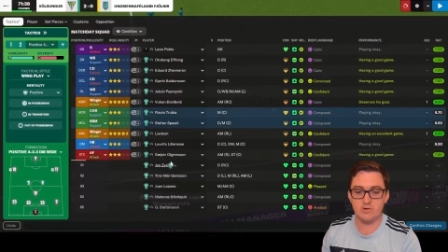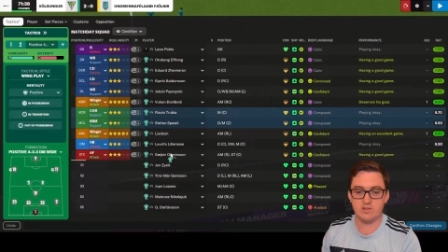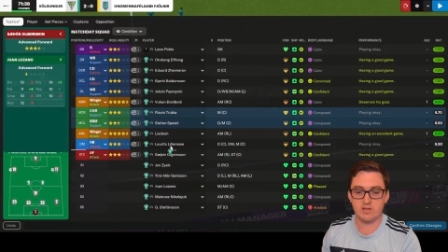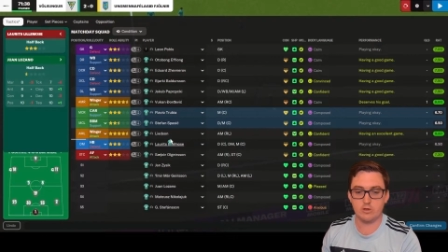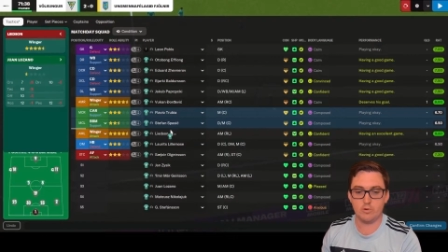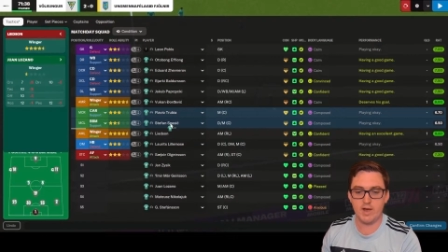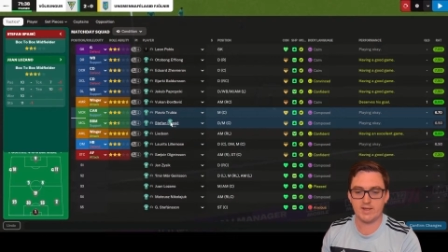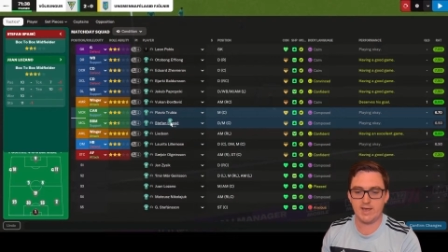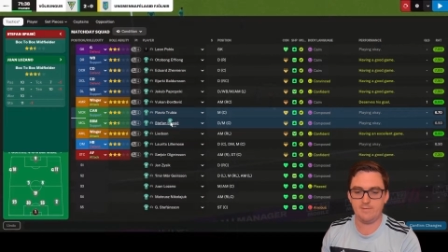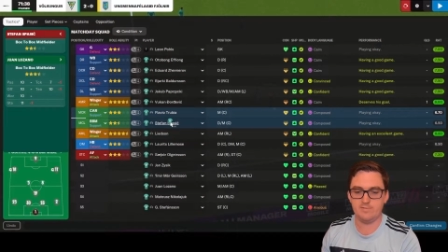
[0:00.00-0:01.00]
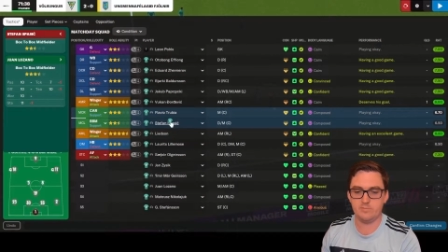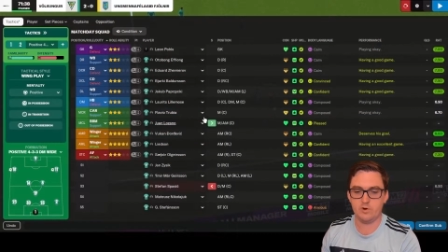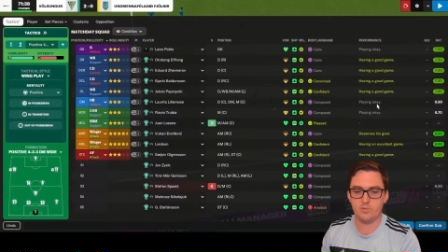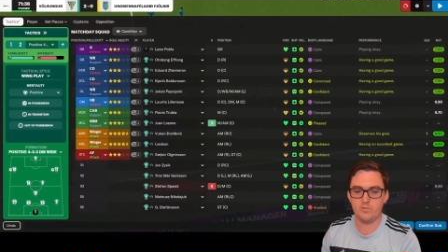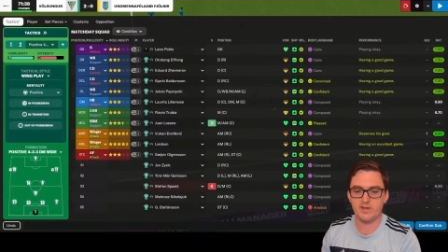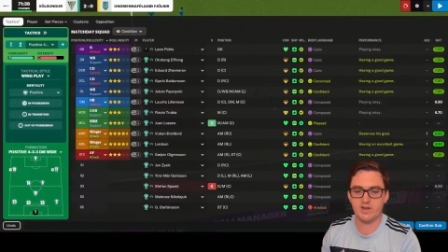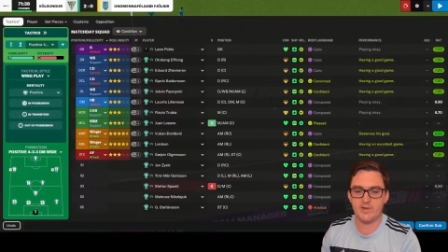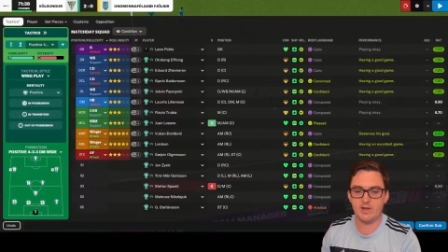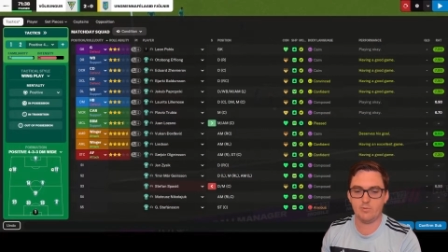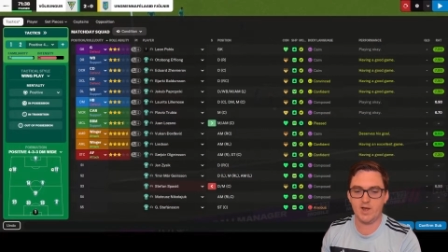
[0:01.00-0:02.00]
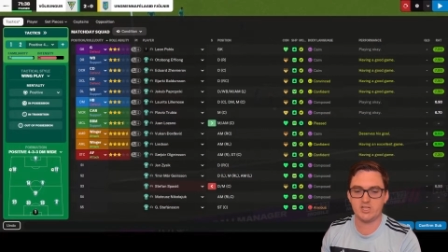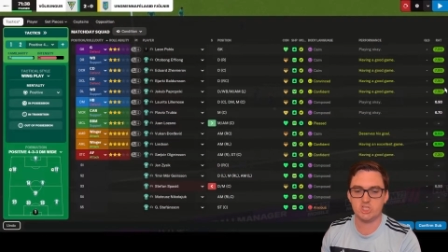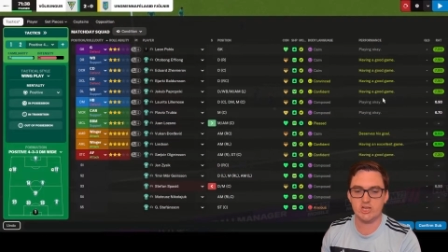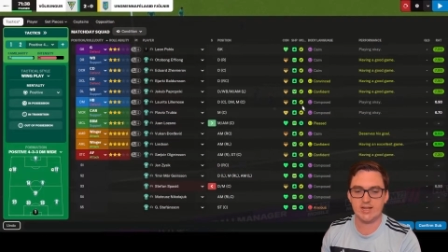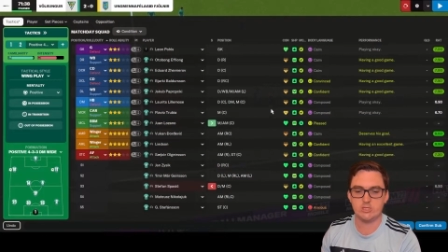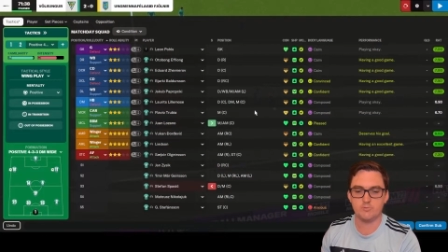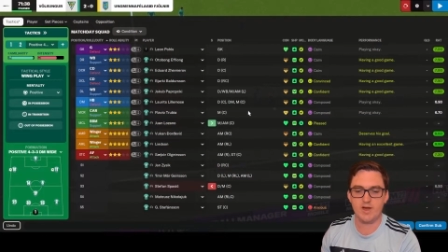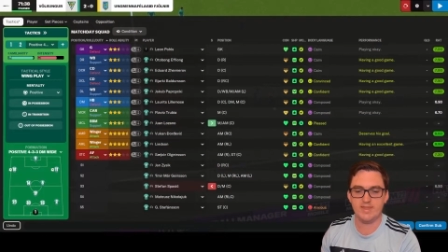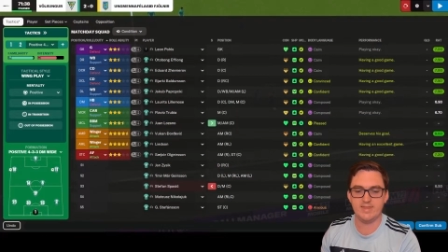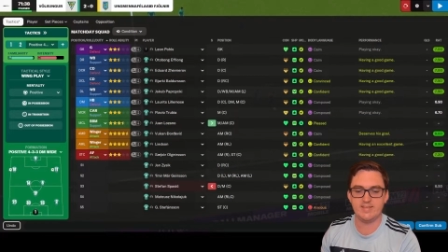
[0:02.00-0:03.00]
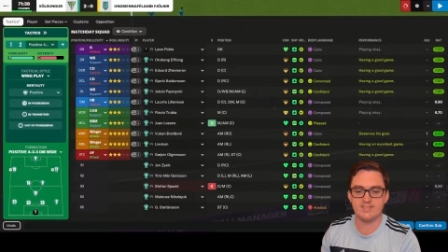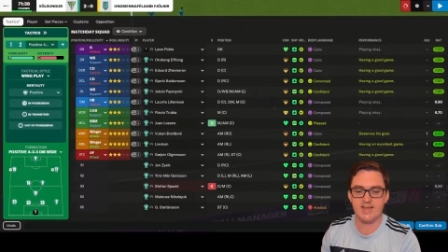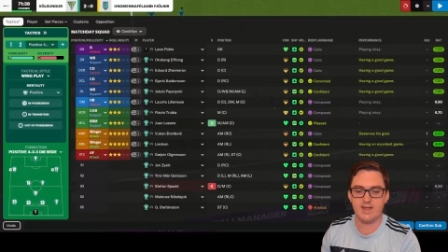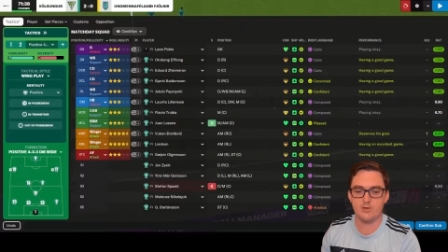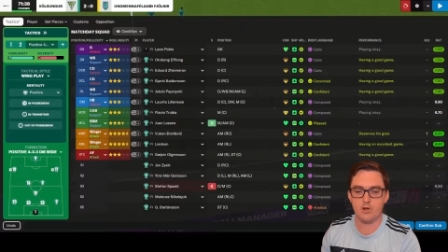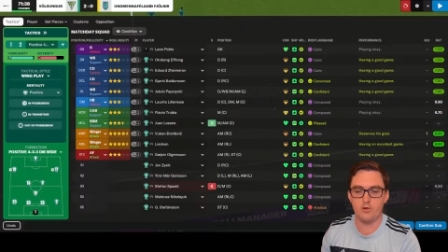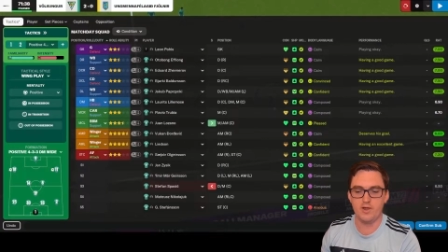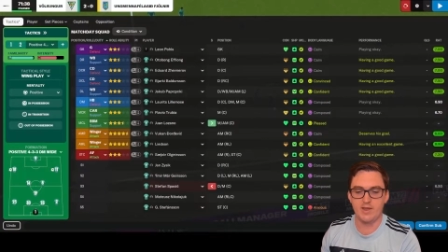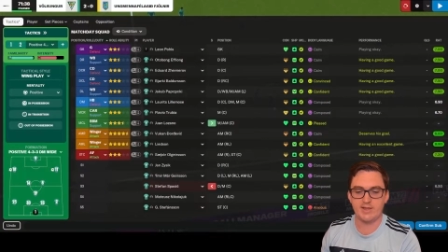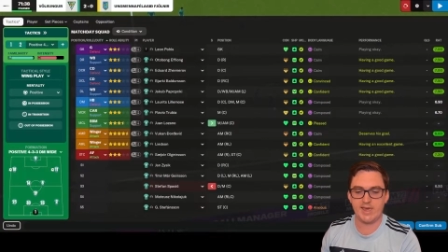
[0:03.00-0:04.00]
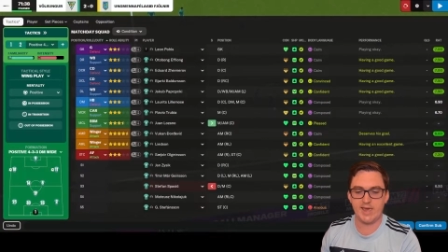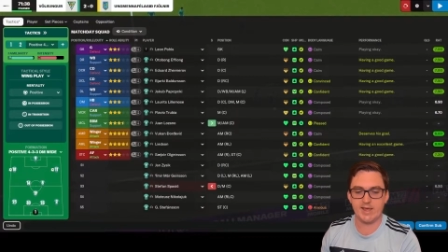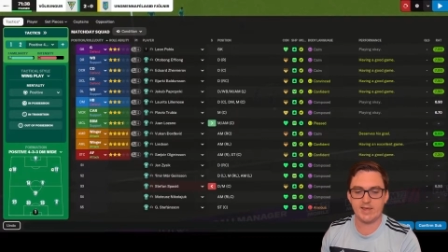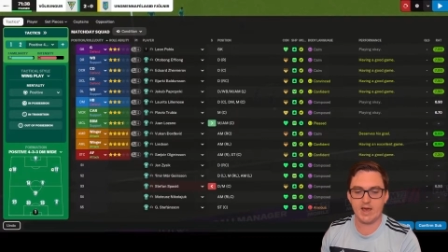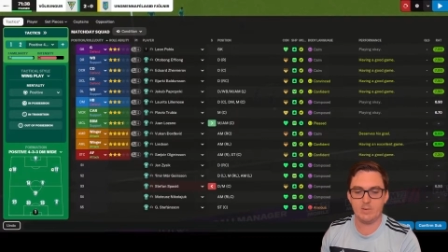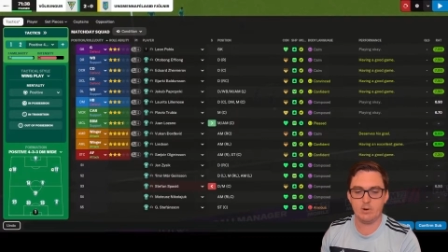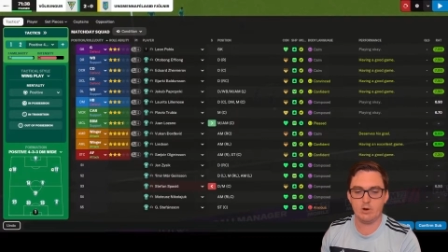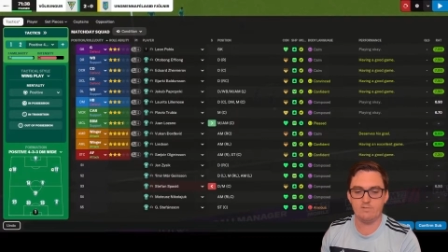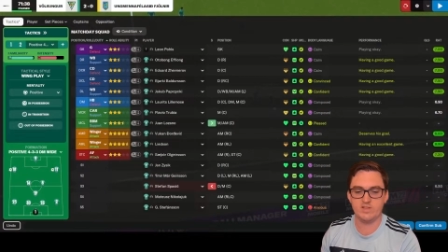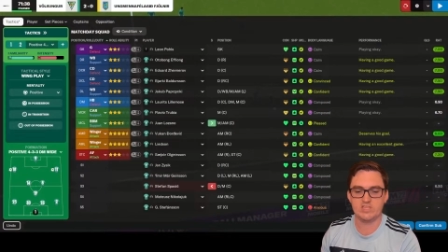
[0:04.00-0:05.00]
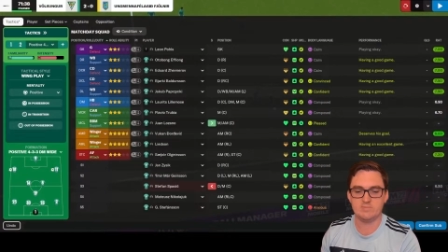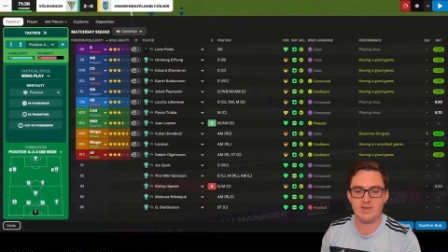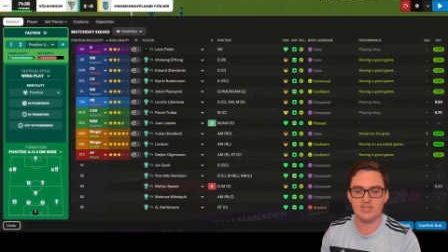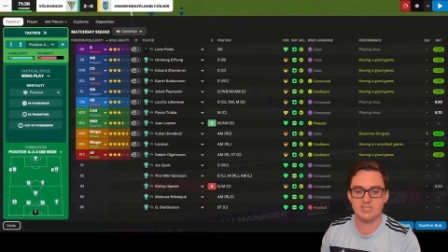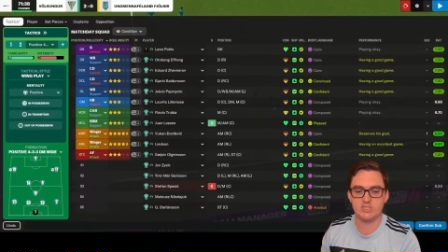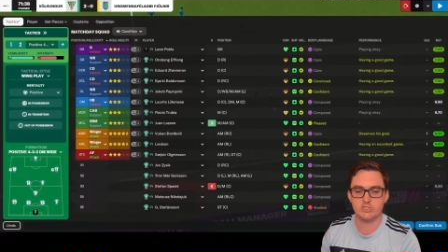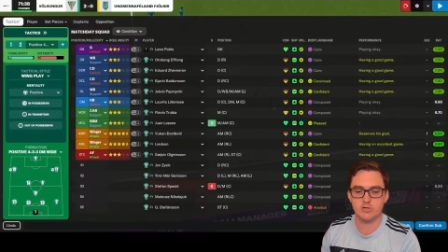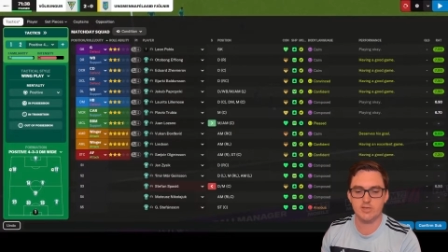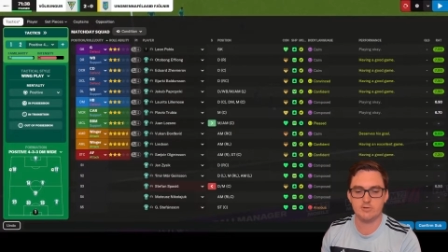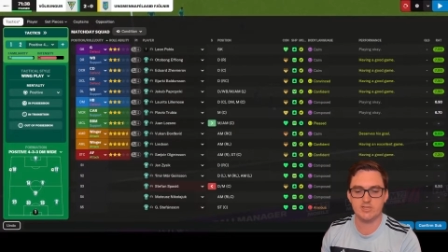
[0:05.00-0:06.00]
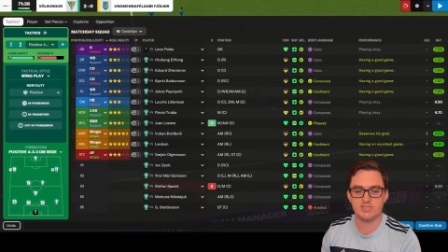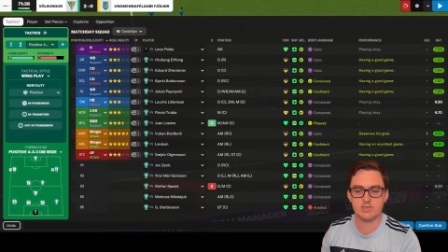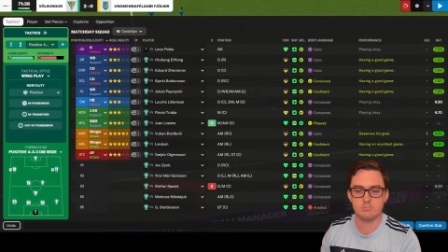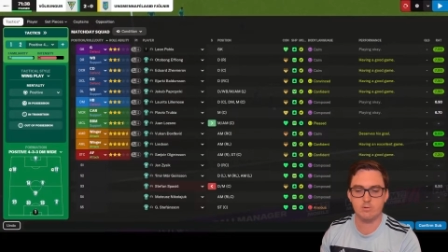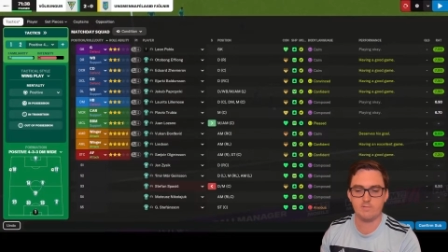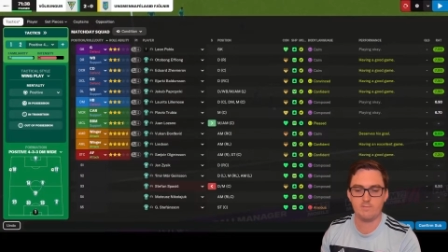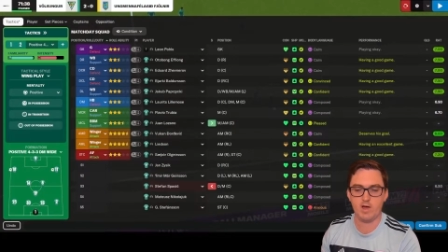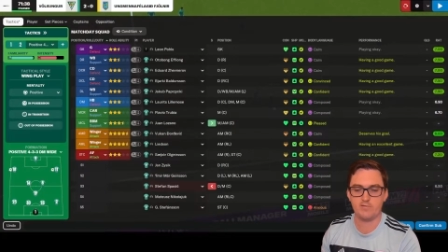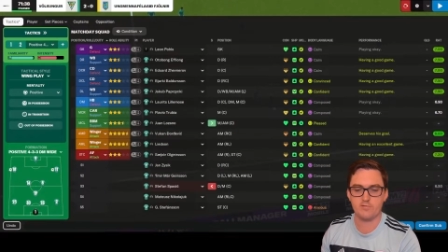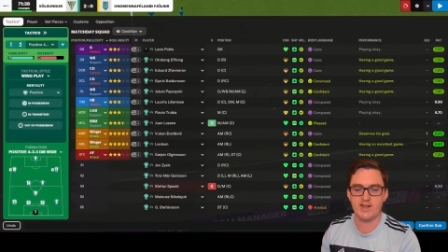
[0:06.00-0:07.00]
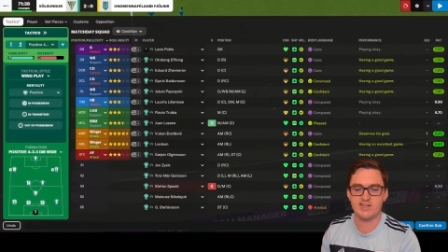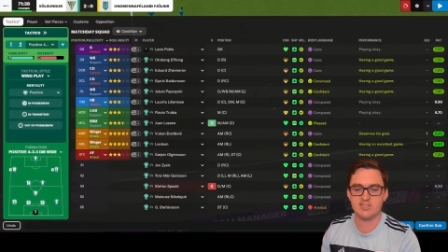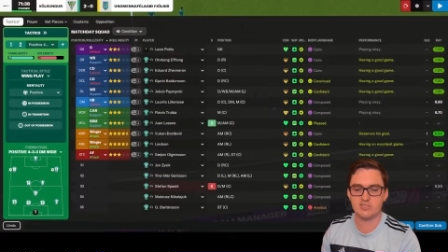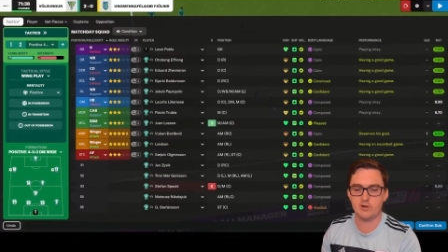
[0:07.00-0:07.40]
We're looking quite comfortable, but we're going to make one change. One Lozano can come on for Spasic, only on a 6.5 rating.